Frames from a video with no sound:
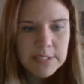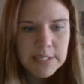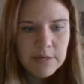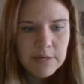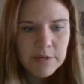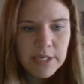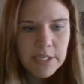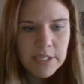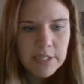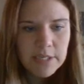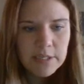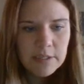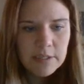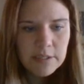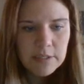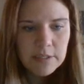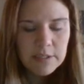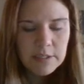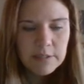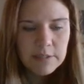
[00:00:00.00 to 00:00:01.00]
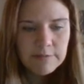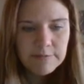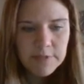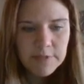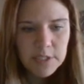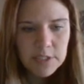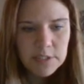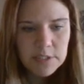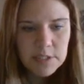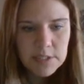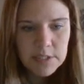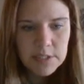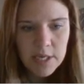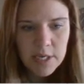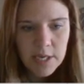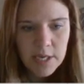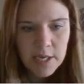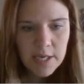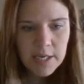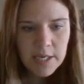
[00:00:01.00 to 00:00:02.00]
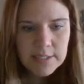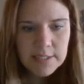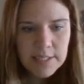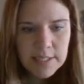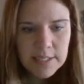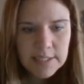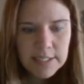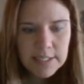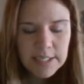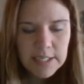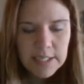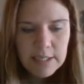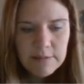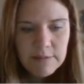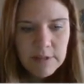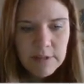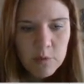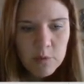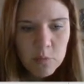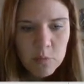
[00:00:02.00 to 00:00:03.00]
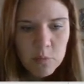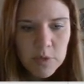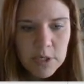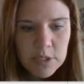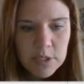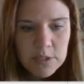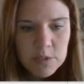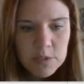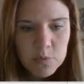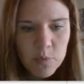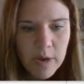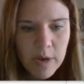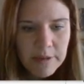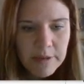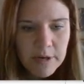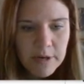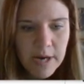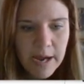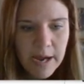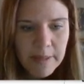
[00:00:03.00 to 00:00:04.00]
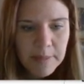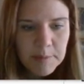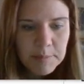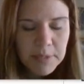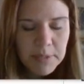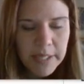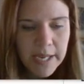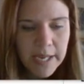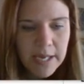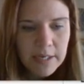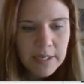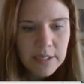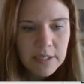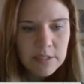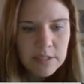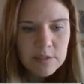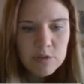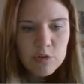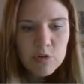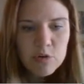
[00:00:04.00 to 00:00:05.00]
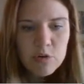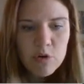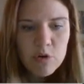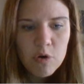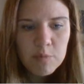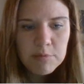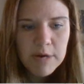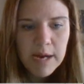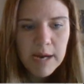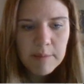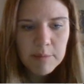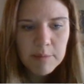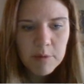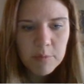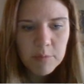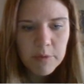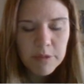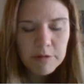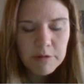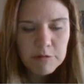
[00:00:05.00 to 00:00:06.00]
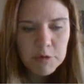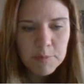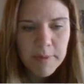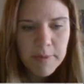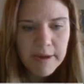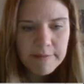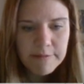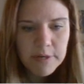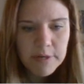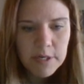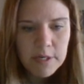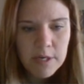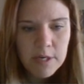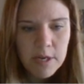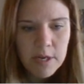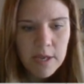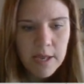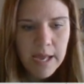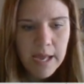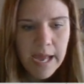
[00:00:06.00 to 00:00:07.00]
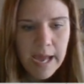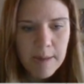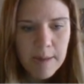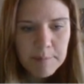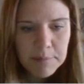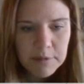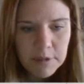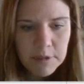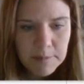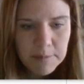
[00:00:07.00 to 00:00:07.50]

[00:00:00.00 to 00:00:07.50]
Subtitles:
down here first. It says, even the worst weather on the planet is no problem with a group effort. Emperor